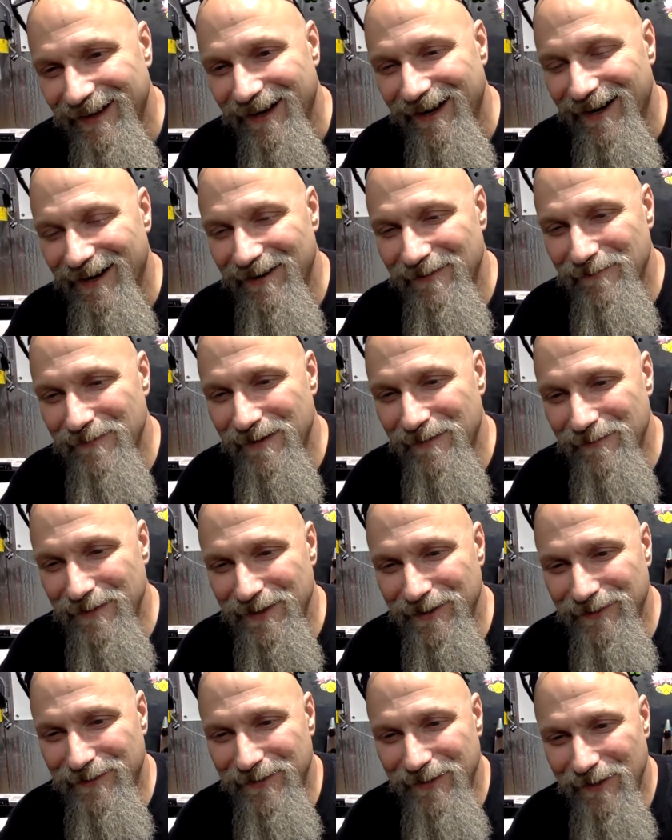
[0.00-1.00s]
I remember
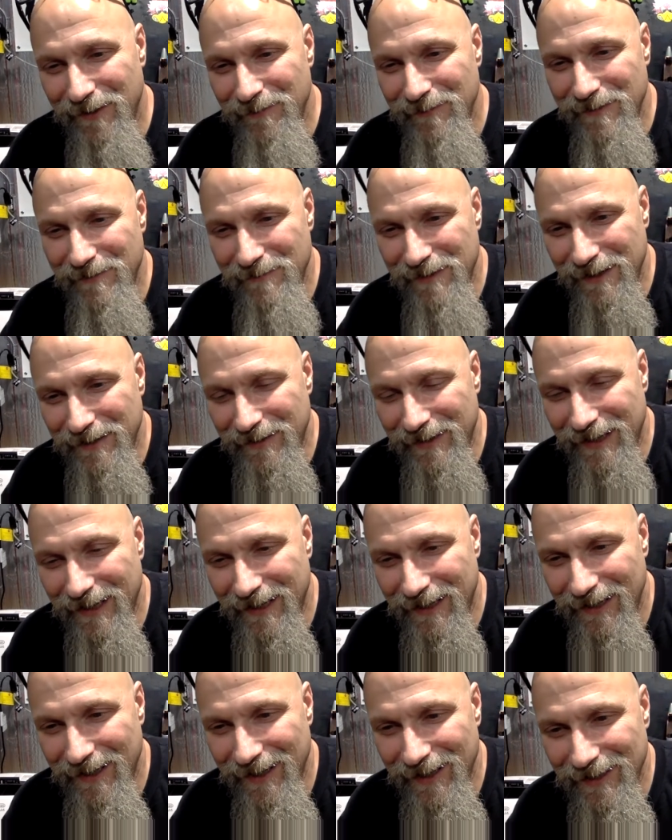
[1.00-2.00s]
you telling me about
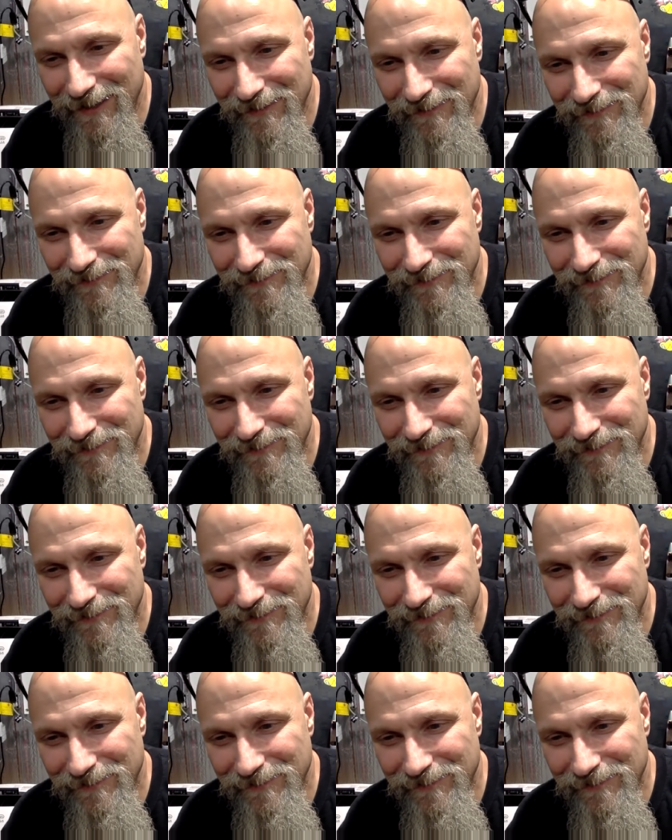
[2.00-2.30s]
that guy.